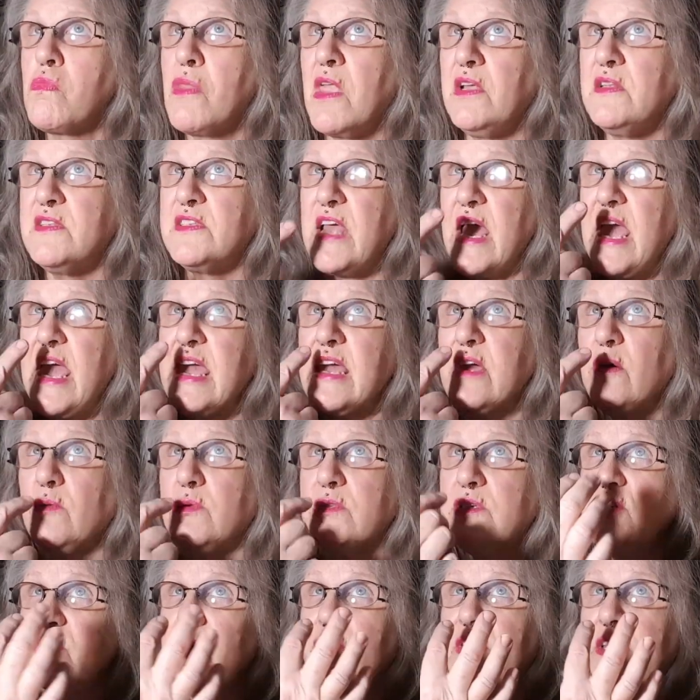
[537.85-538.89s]
It's
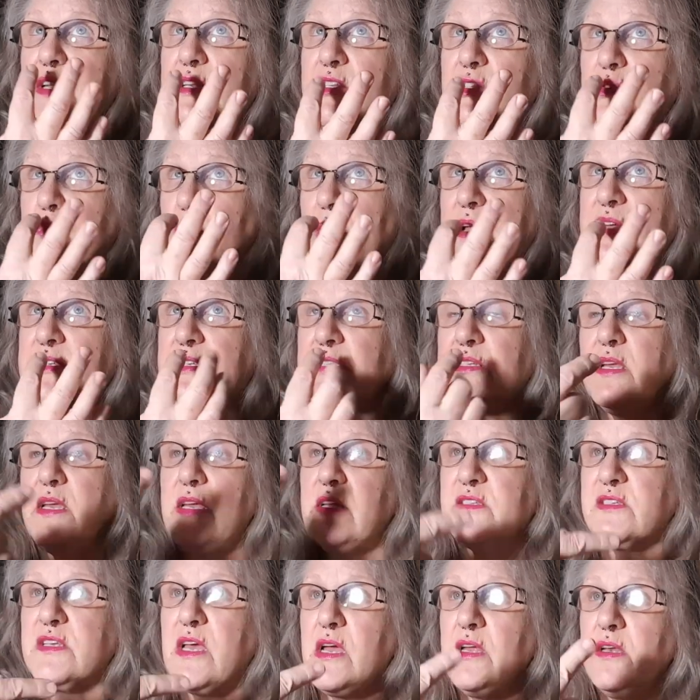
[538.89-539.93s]
angled so that
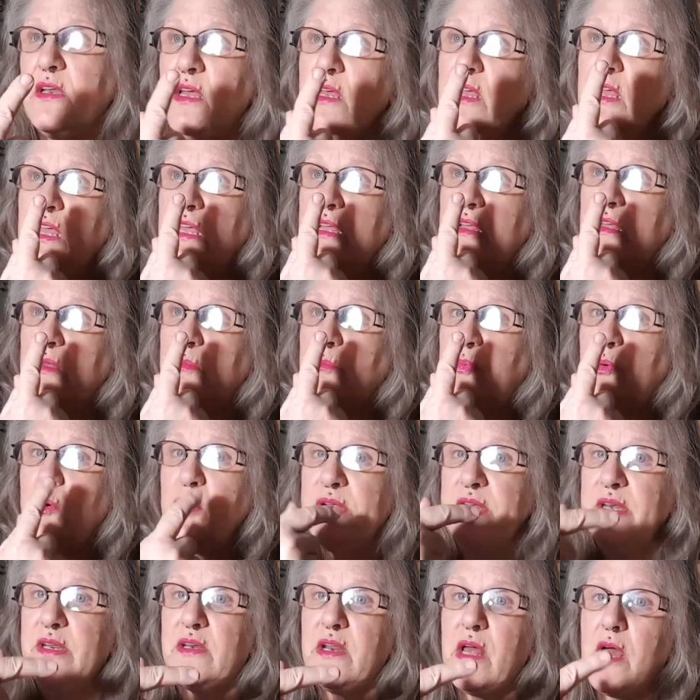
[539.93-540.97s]
it's kind of
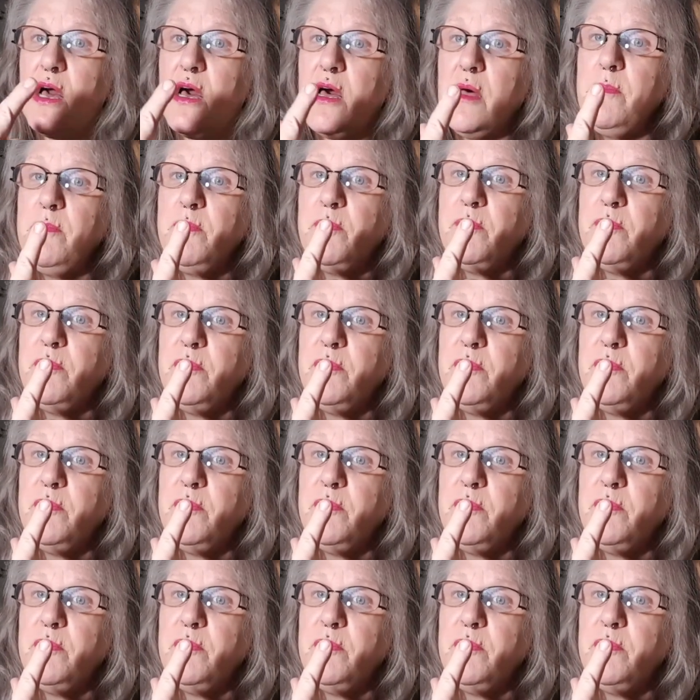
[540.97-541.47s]
pointed up,